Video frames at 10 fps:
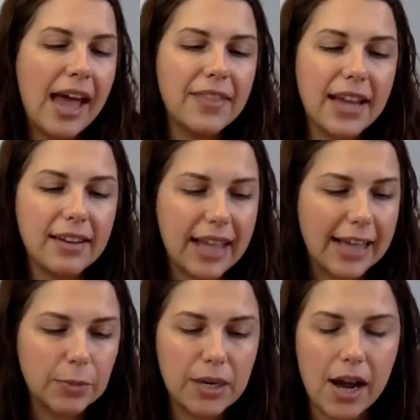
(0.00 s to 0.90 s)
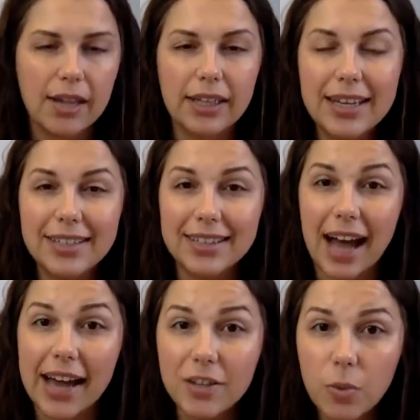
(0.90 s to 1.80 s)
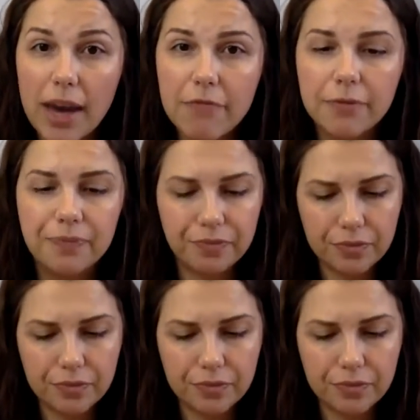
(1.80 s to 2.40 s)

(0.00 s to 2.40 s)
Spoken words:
And then last but not least is IceWave.